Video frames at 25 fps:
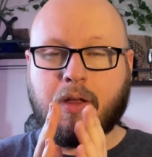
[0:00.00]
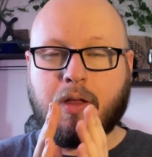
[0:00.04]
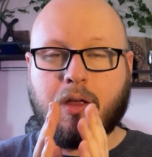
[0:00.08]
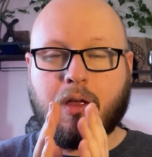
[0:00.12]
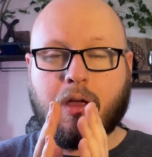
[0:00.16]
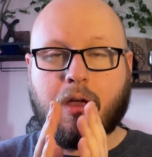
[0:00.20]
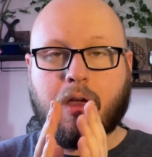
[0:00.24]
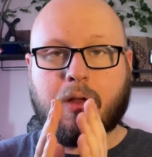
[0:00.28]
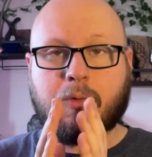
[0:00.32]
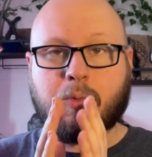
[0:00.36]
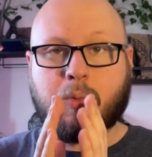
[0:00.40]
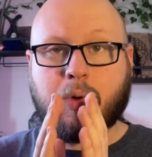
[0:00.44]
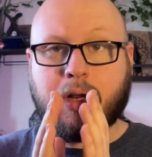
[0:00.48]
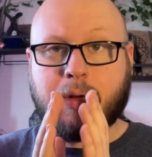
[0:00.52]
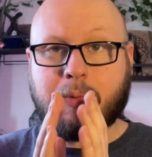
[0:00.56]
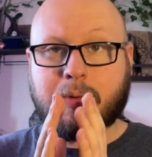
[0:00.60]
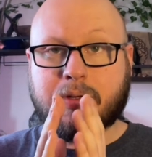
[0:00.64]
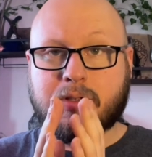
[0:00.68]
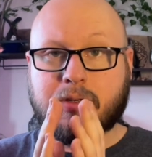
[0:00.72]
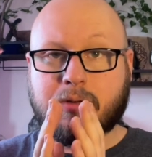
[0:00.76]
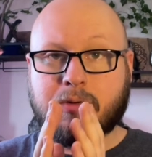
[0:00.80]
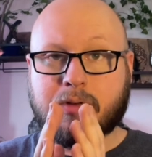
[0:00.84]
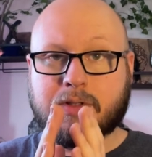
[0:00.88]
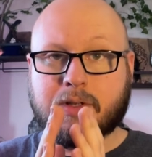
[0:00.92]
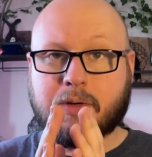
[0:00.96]
And what I would
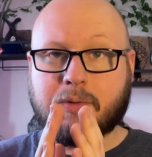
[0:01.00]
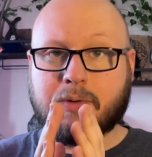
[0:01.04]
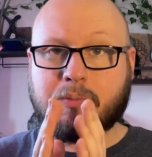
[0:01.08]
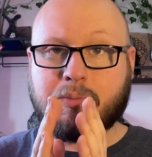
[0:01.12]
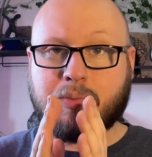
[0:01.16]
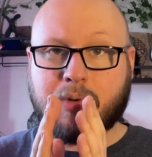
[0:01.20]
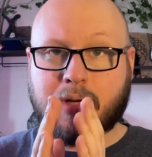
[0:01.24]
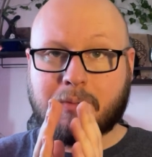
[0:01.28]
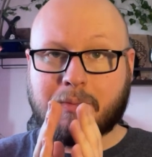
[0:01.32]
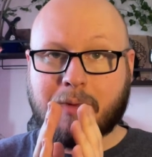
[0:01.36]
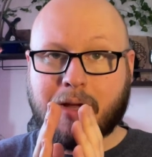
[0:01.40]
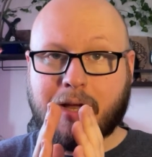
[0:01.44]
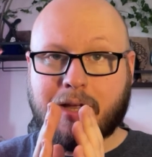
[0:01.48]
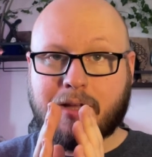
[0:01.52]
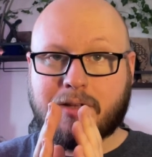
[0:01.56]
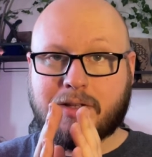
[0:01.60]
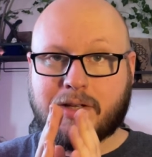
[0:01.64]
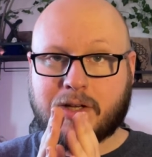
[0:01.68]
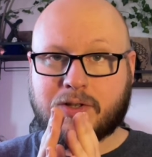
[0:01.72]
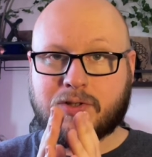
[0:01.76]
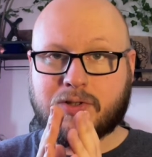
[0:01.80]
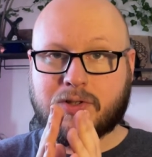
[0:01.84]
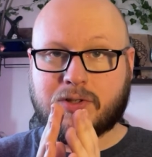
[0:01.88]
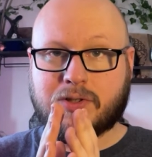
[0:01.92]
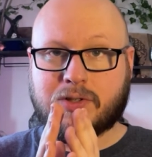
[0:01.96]
do is I would bring my
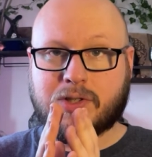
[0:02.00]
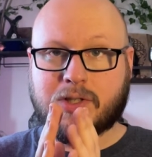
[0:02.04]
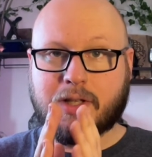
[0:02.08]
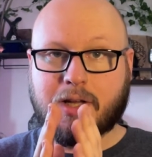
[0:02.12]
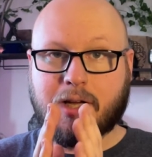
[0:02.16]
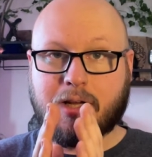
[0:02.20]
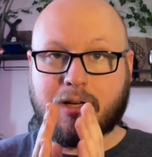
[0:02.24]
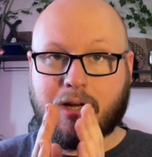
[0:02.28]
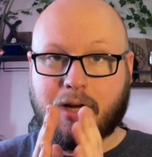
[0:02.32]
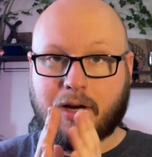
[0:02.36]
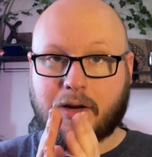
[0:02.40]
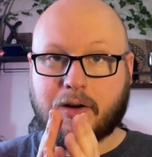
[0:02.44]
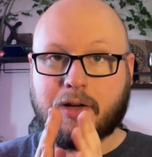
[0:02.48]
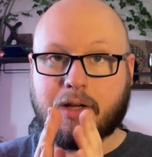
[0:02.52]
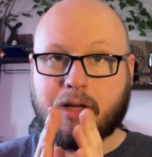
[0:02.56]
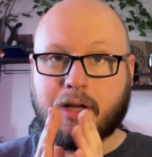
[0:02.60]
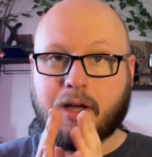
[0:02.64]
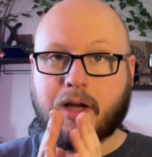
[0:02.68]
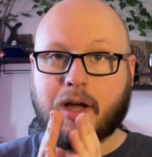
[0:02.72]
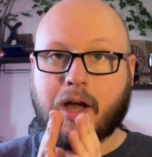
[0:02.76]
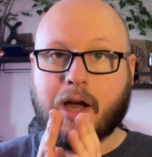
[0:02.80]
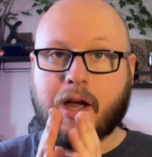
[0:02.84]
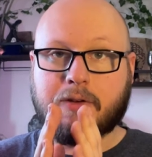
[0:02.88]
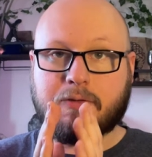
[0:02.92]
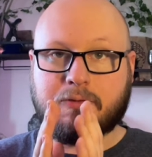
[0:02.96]
attention to that
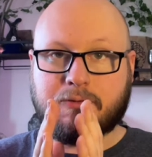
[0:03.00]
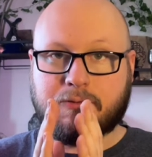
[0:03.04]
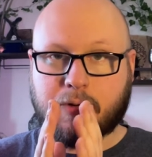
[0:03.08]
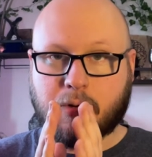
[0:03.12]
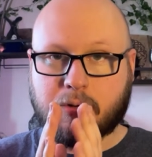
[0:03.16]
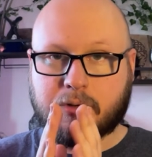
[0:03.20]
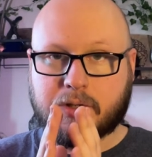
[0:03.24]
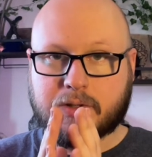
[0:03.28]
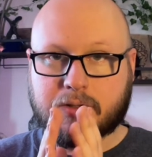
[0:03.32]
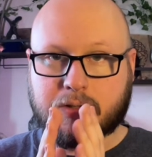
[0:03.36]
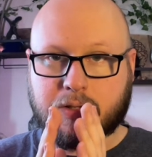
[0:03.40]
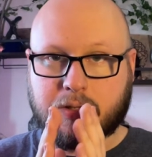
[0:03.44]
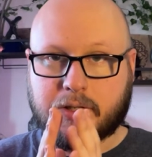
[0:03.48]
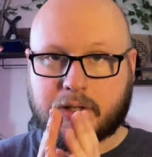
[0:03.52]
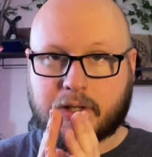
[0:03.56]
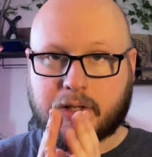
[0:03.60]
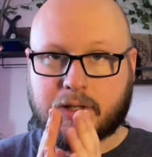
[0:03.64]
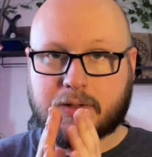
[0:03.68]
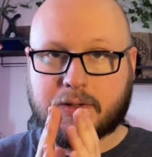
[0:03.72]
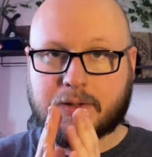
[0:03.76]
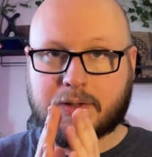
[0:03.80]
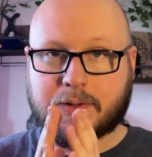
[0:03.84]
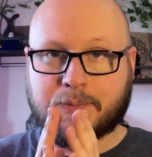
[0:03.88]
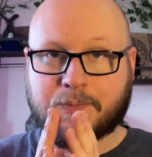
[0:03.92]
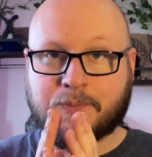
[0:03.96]
area and focus on
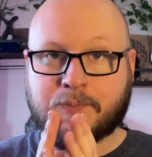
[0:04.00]
it.